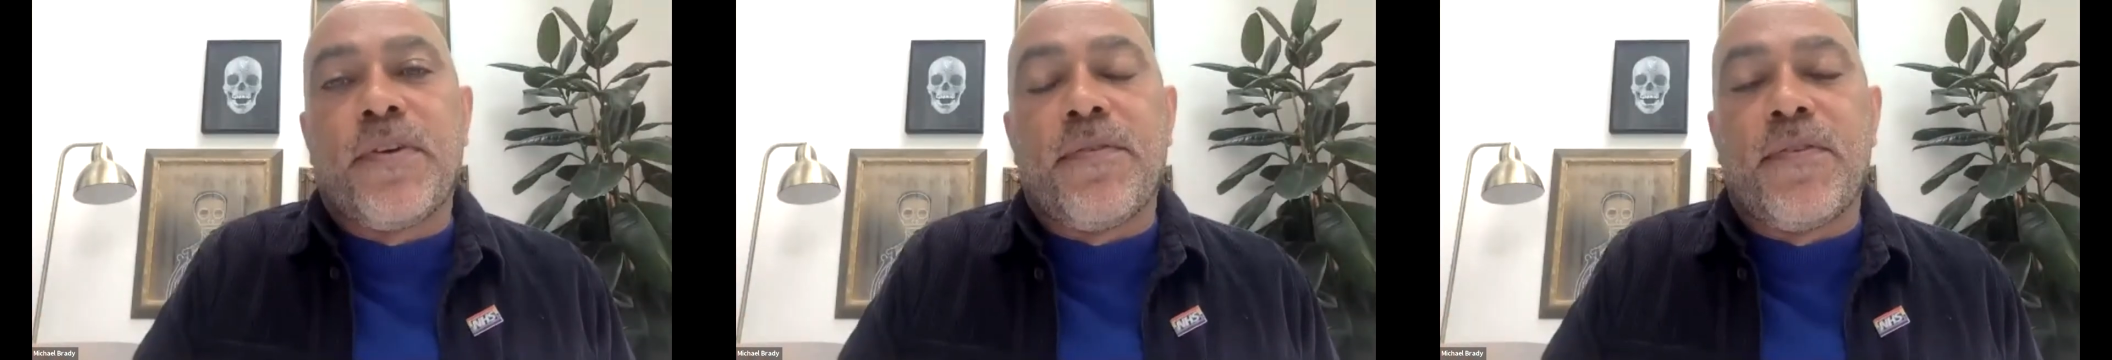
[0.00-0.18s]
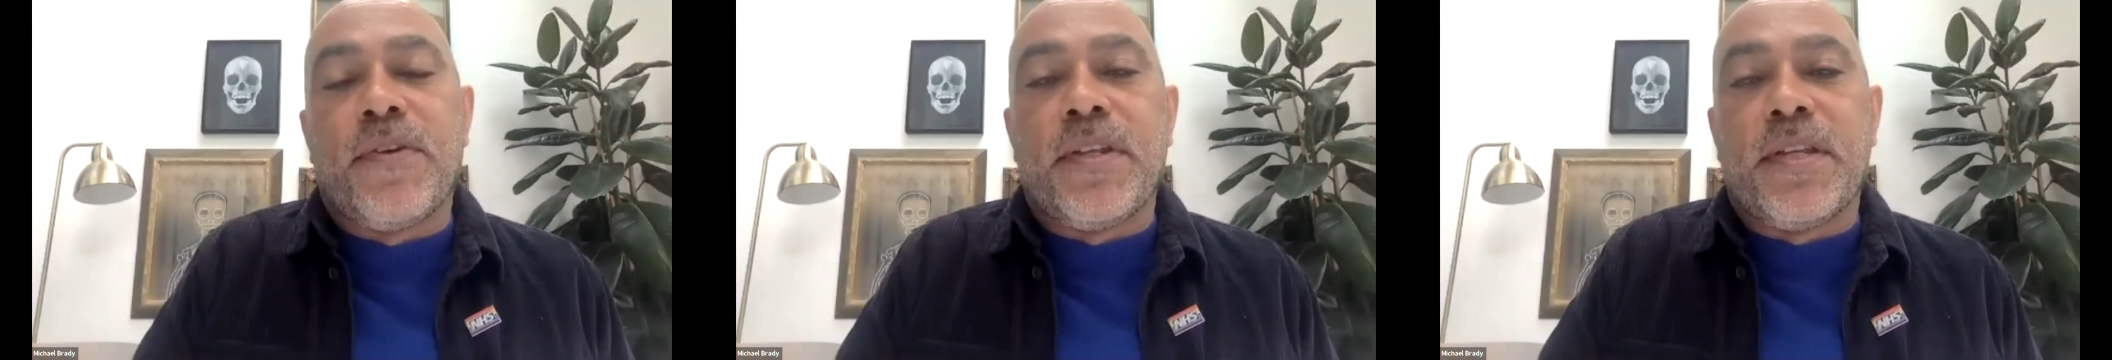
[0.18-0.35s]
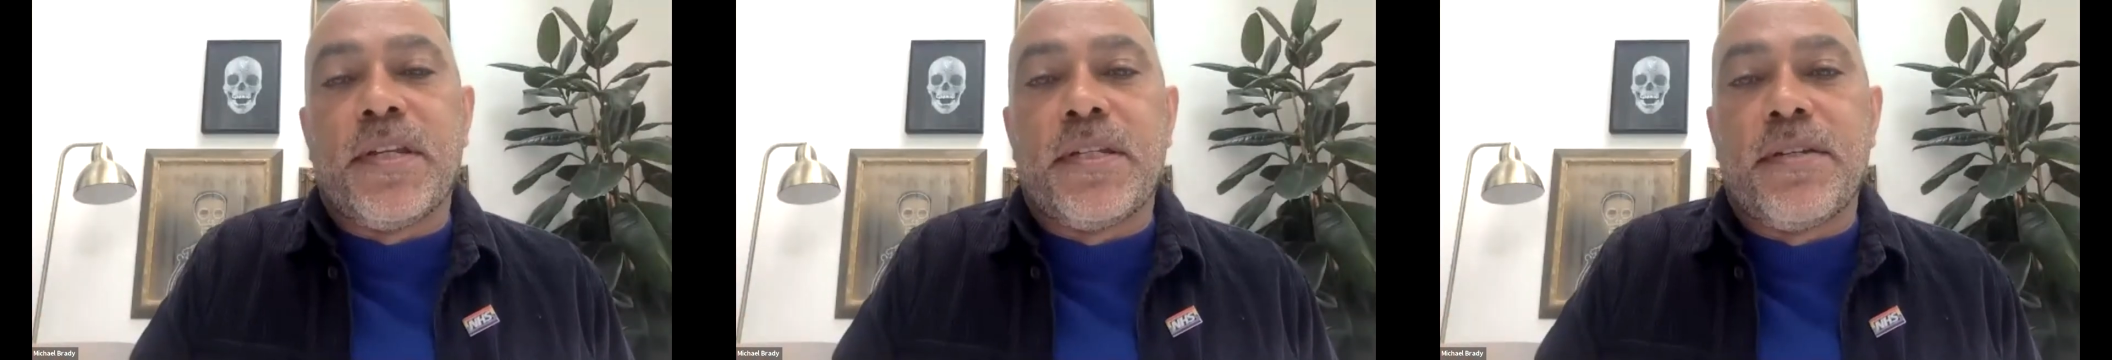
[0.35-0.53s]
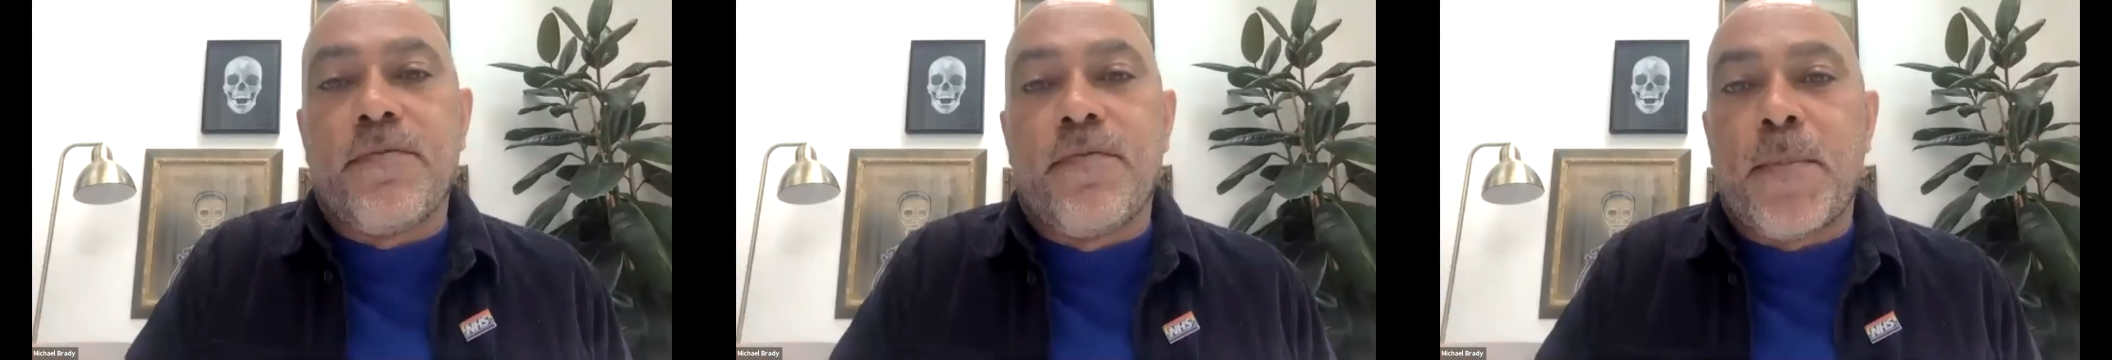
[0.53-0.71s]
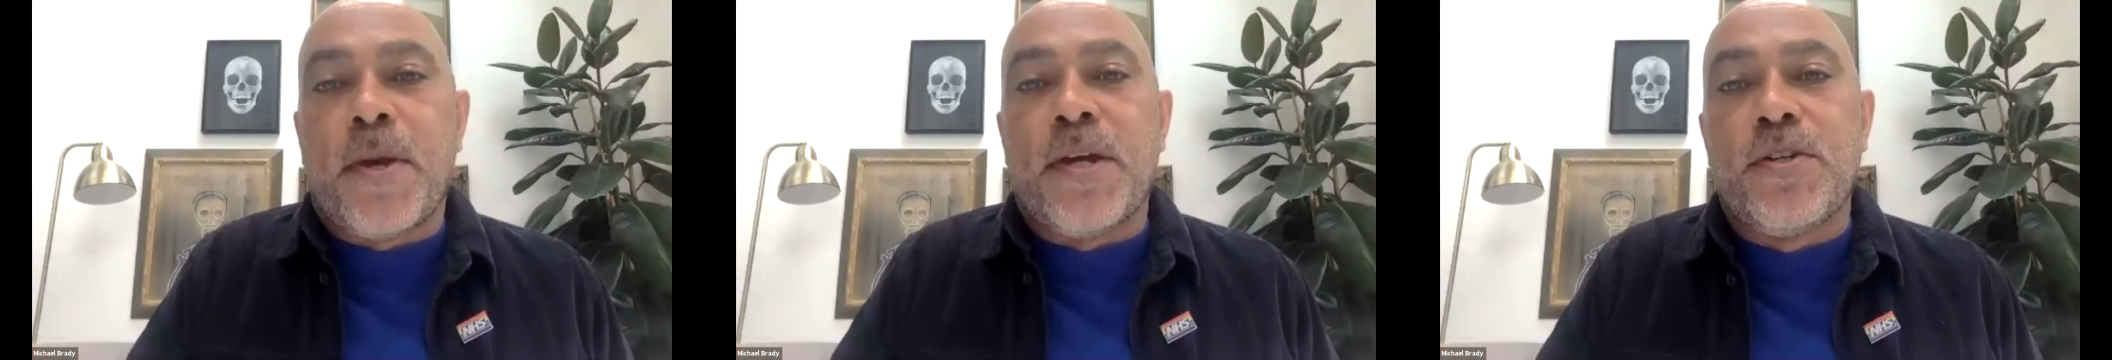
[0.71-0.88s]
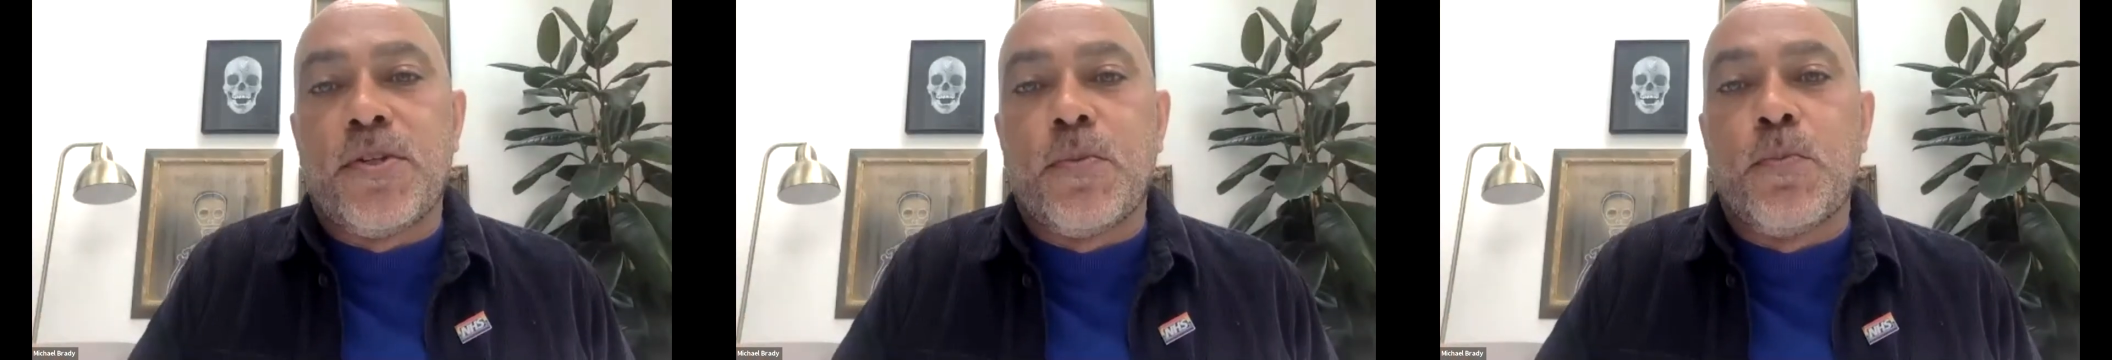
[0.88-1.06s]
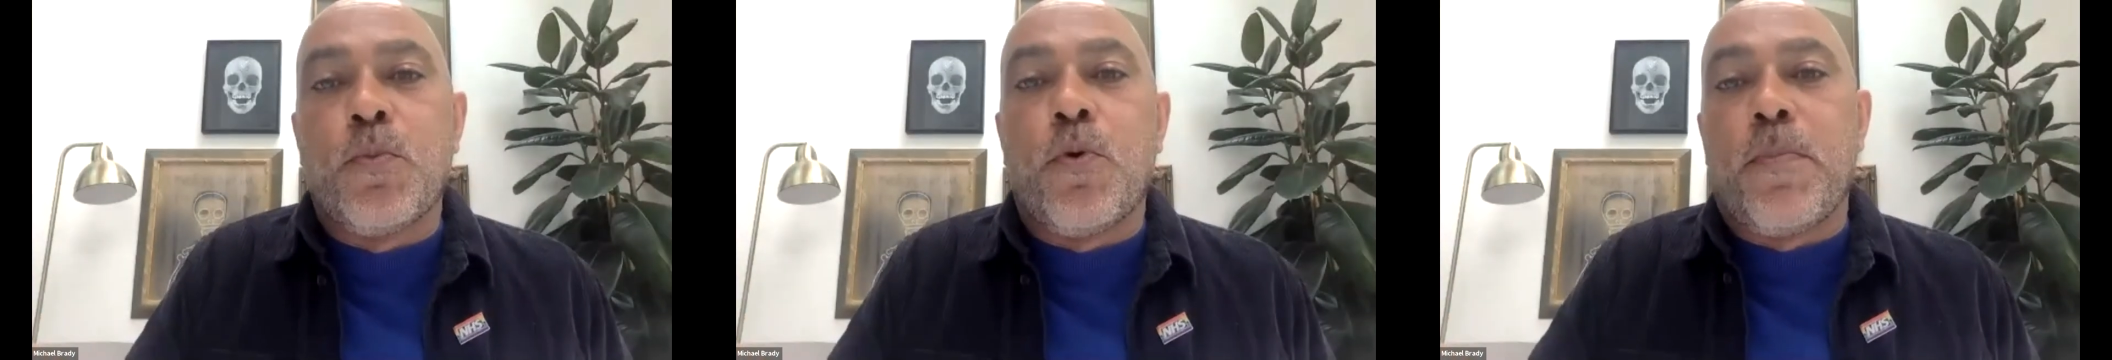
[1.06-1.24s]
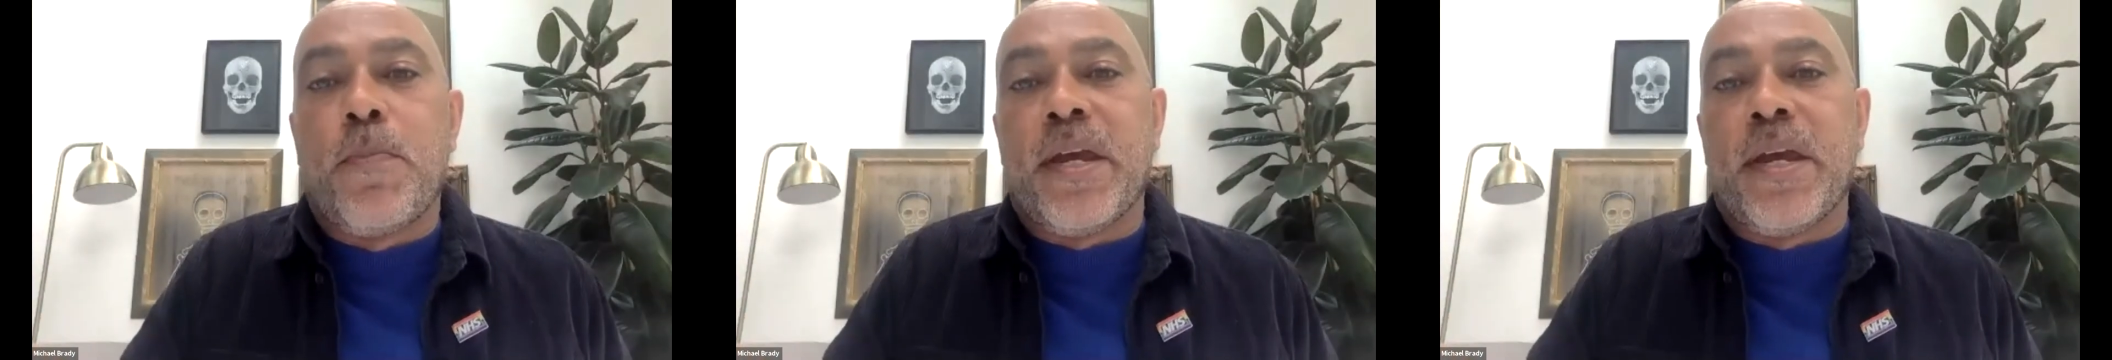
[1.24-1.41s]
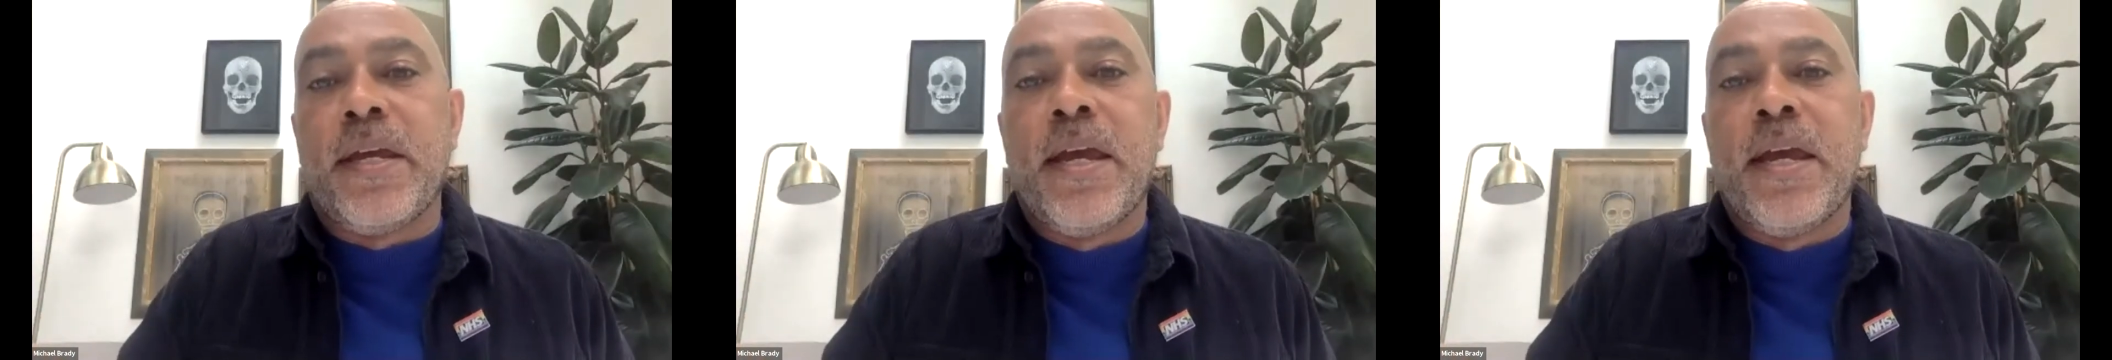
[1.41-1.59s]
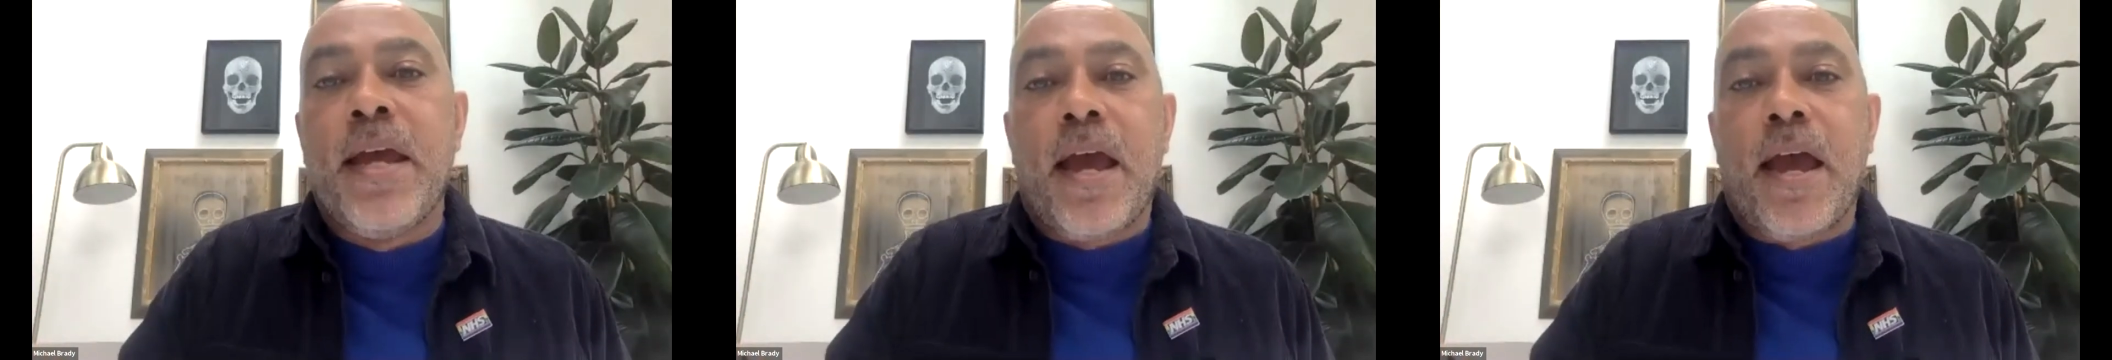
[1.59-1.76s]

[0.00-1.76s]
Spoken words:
giving this information will be,